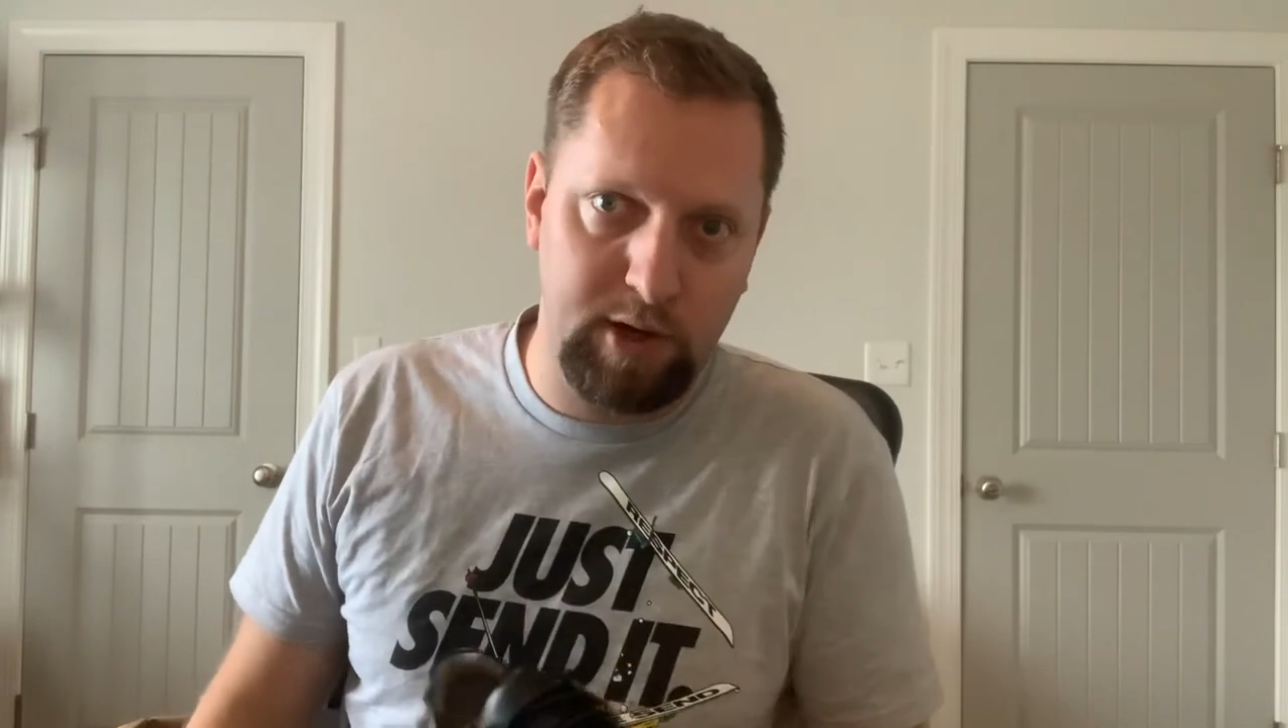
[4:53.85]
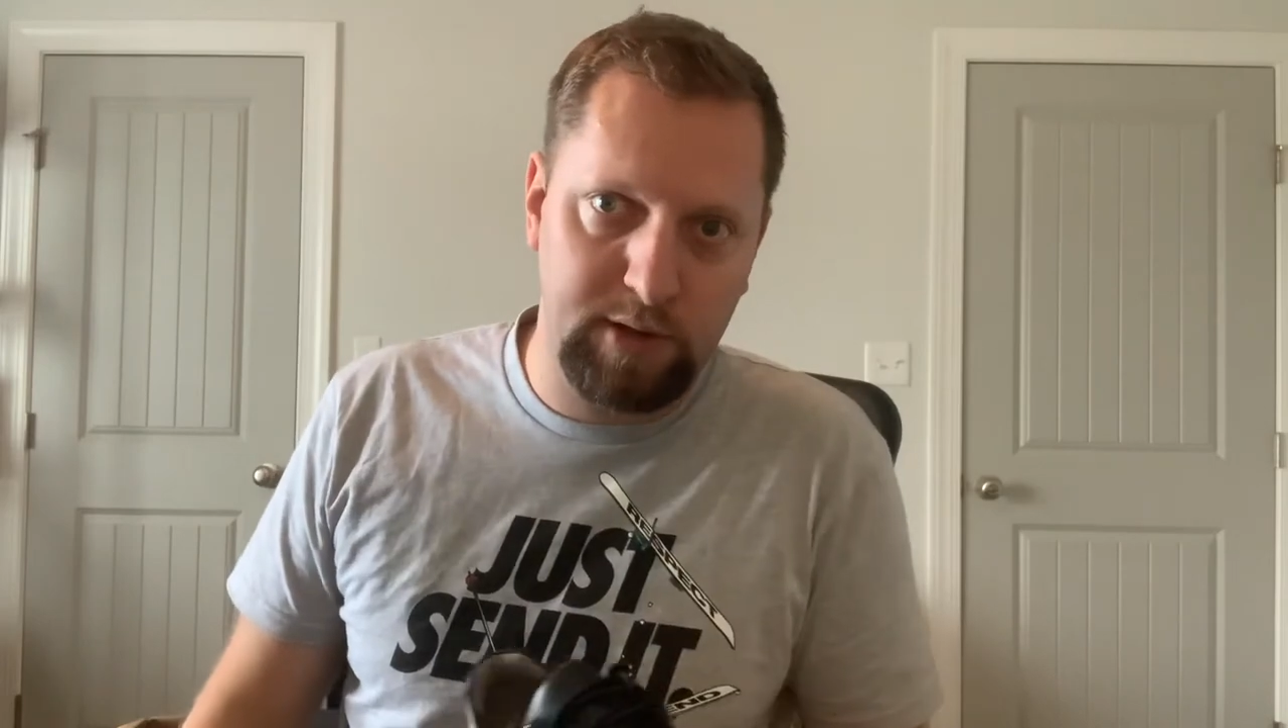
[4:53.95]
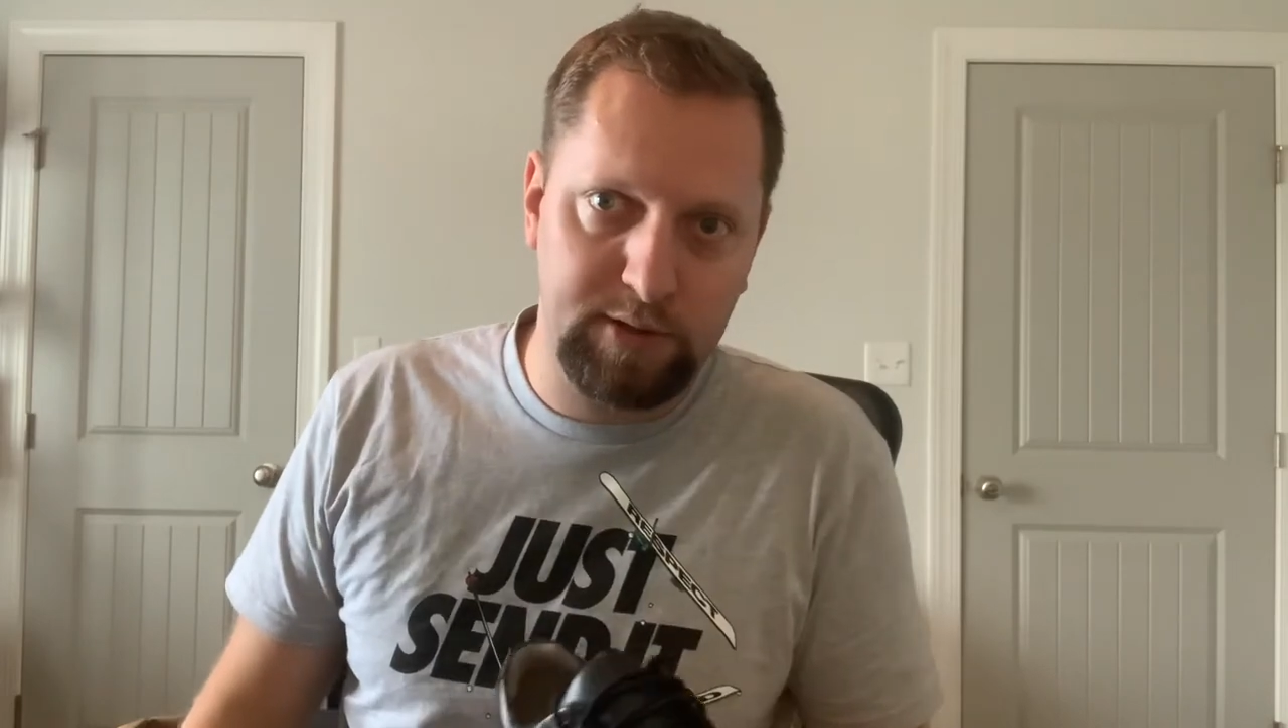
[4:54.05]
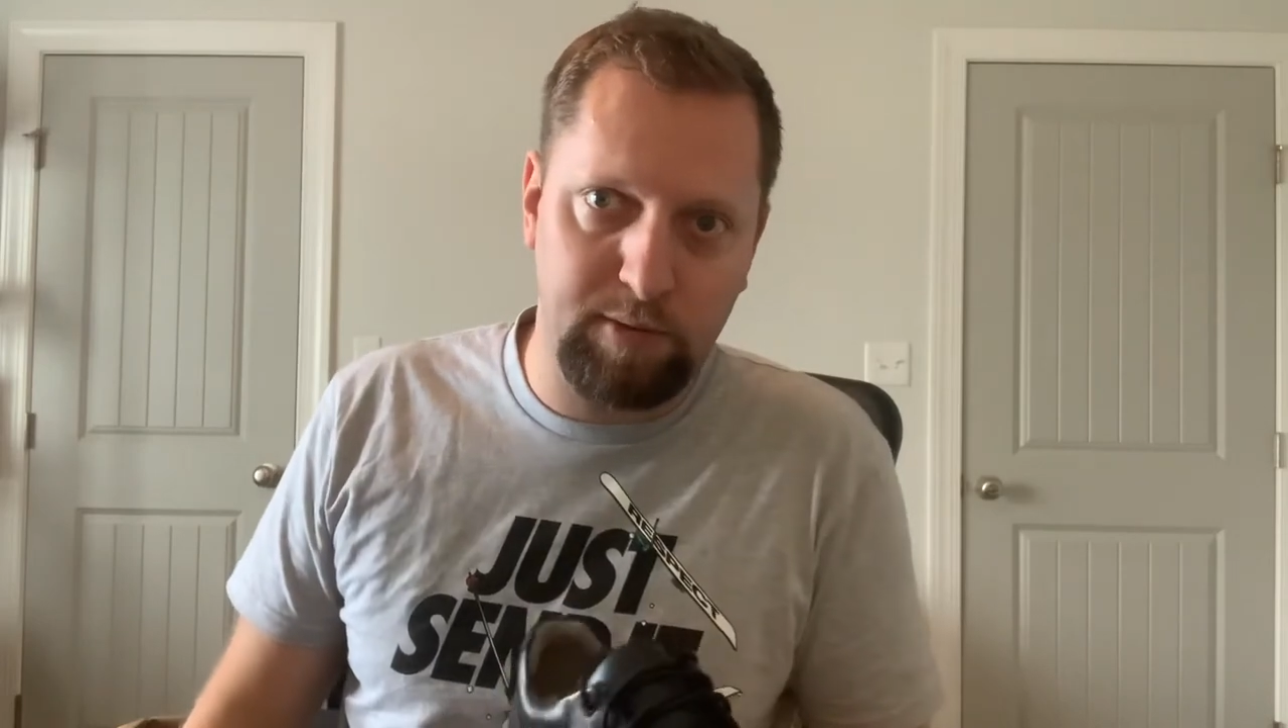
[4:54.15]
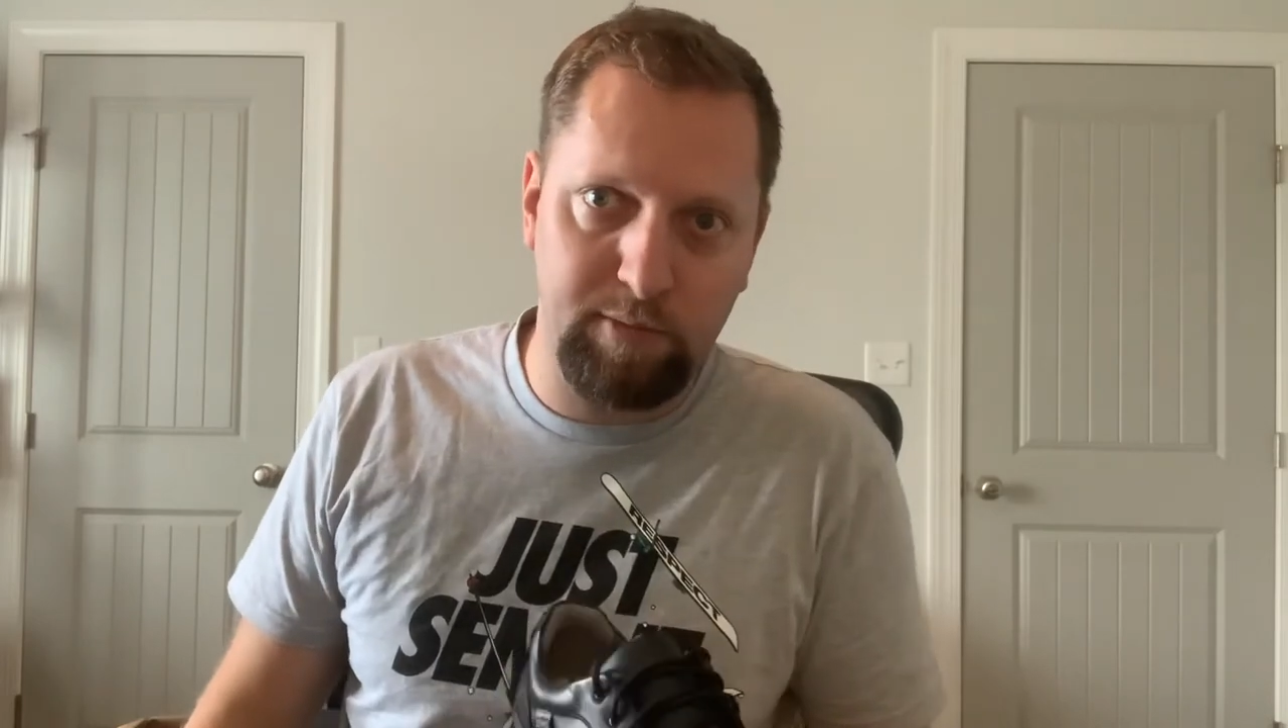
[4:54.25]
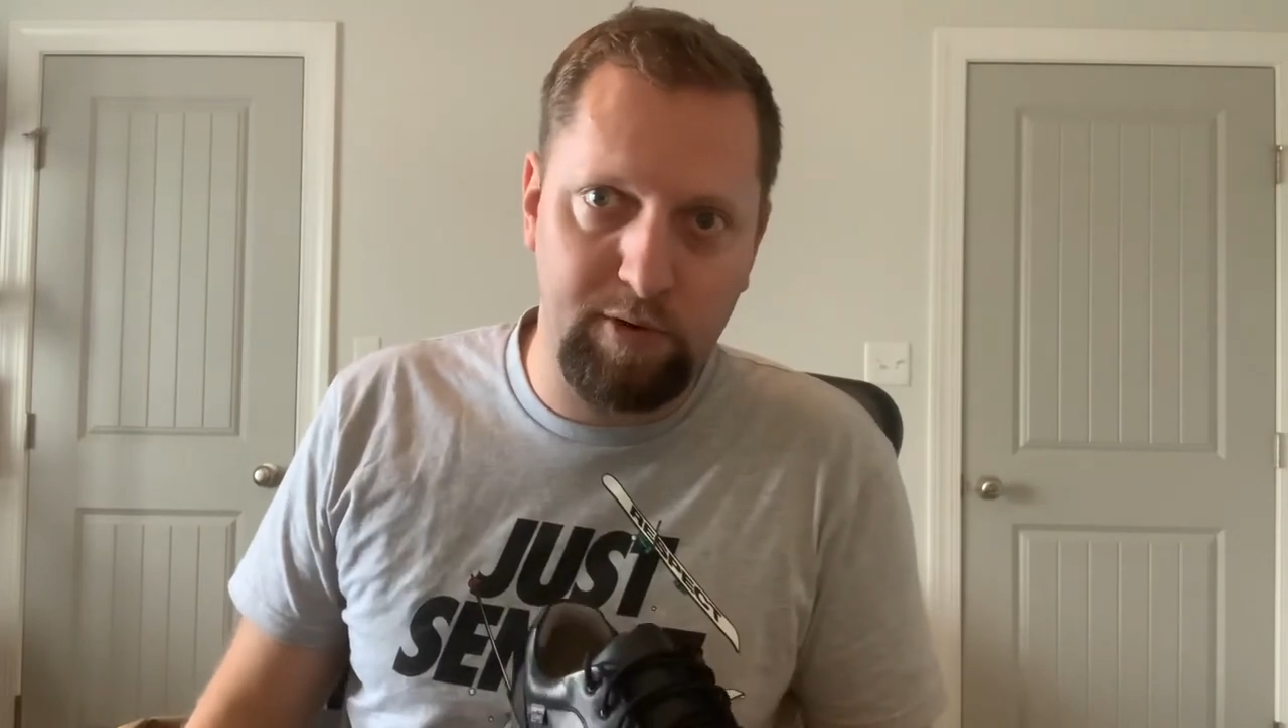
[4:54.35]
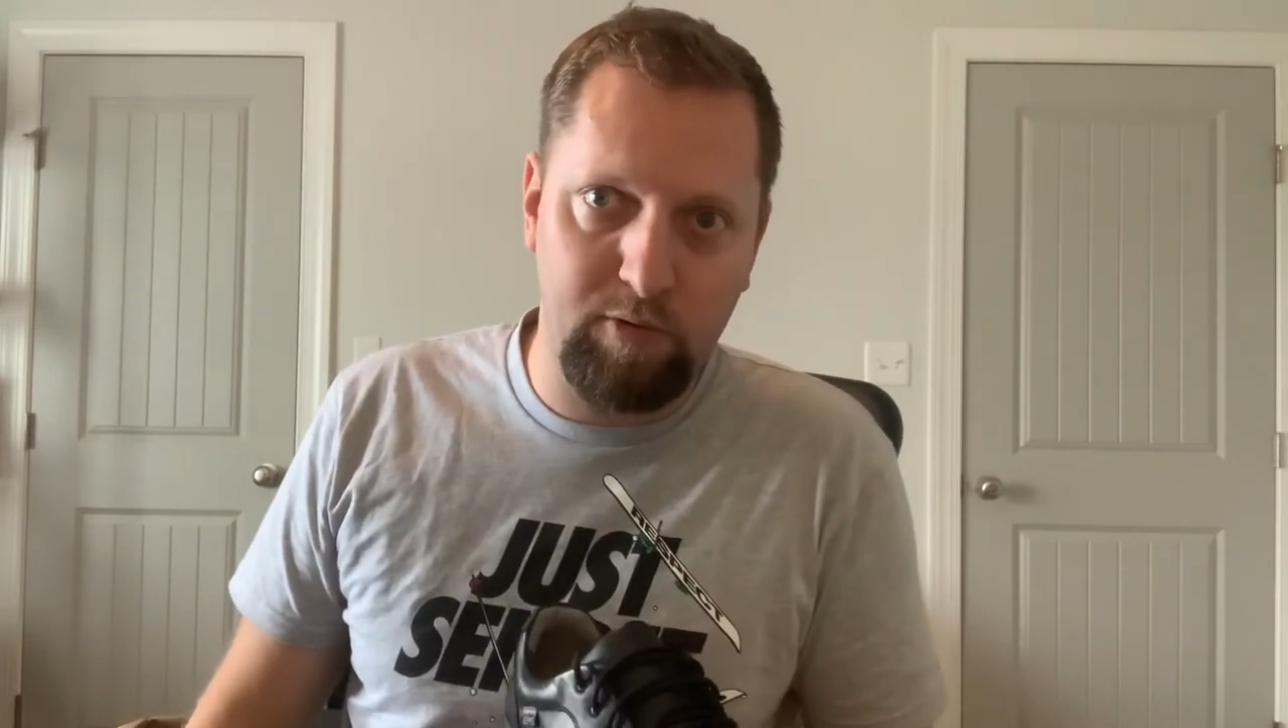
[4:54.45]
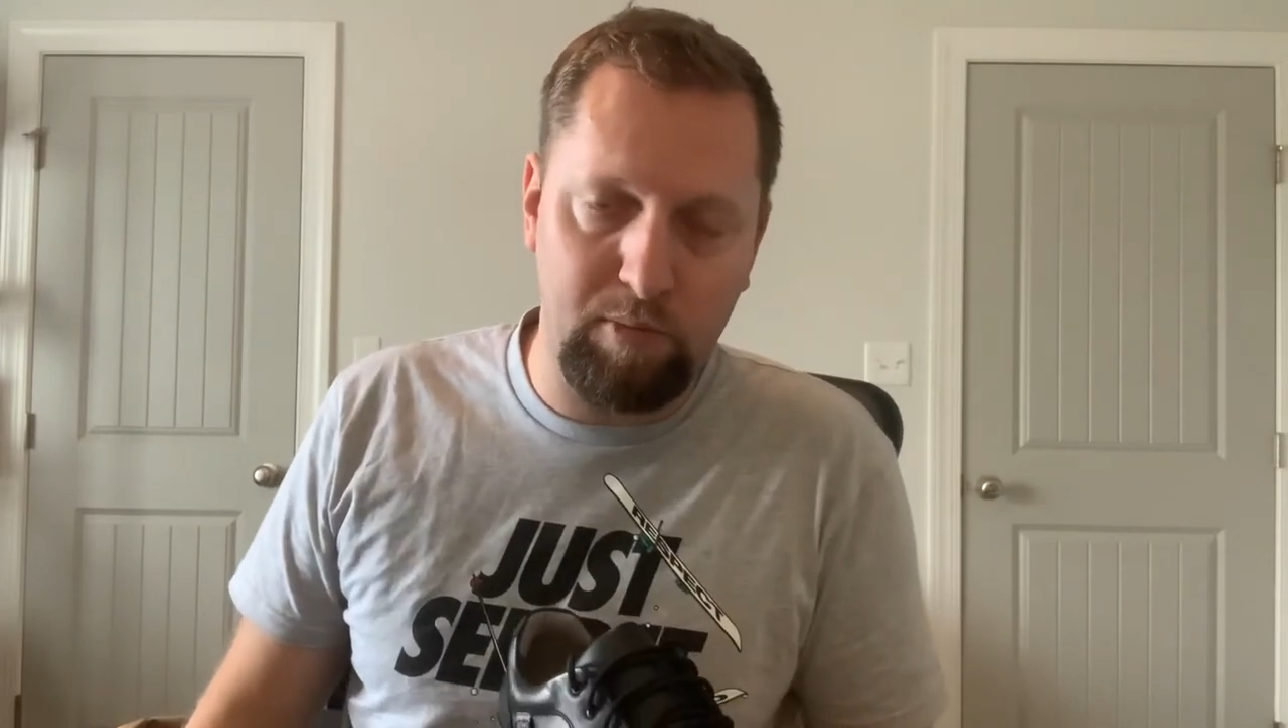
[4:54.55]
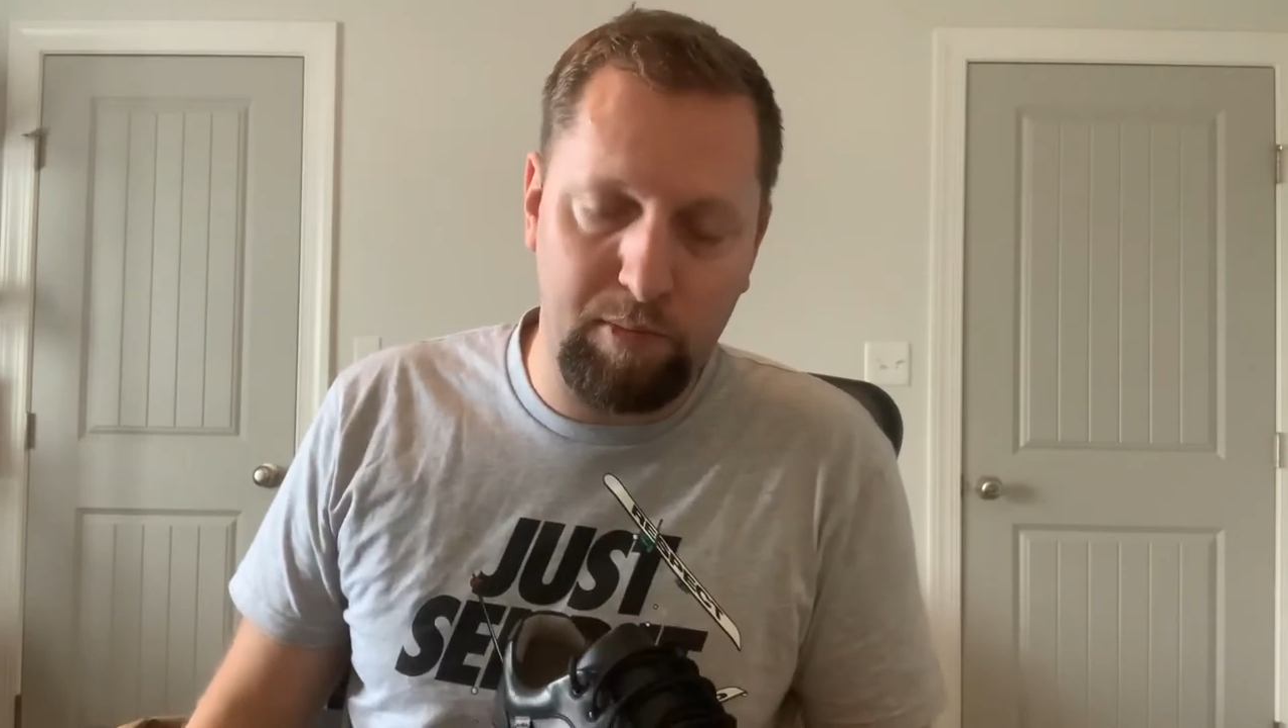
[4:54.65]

out something different.